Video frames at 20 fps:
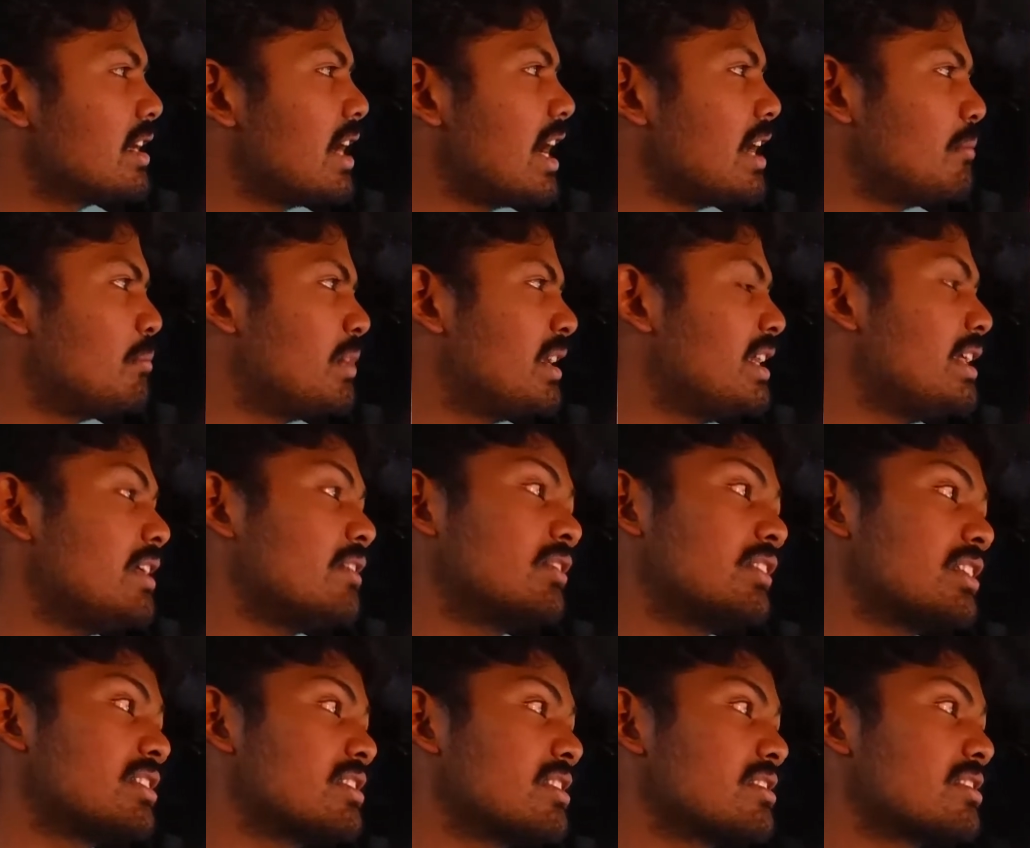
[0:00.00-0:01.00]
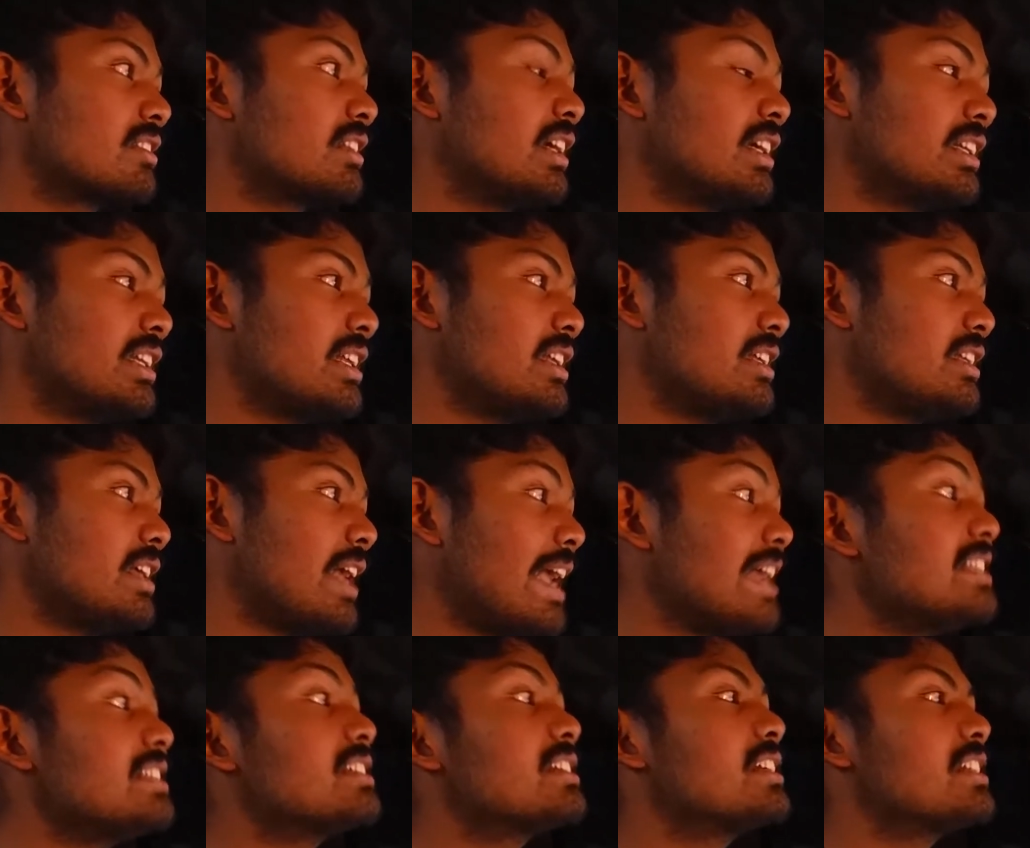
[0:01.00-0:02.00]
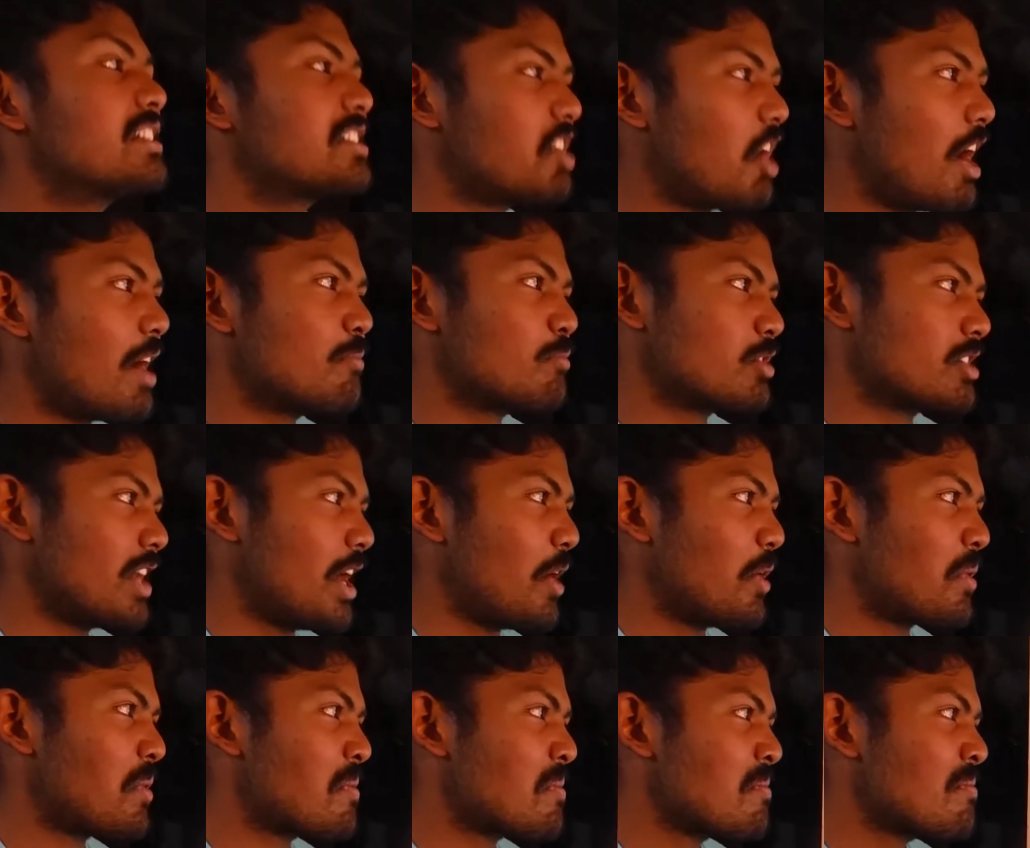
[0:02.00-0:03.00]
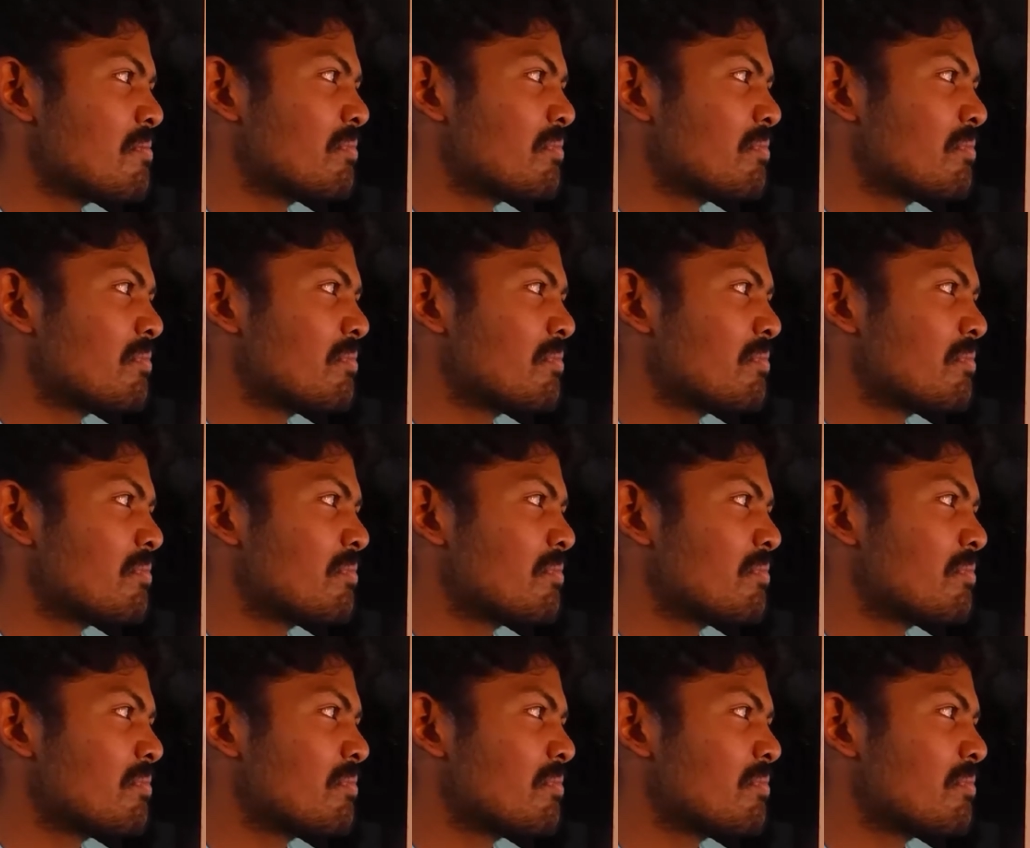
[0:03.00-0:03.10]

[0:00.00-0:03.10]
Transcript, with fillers: I believe this is 38 times now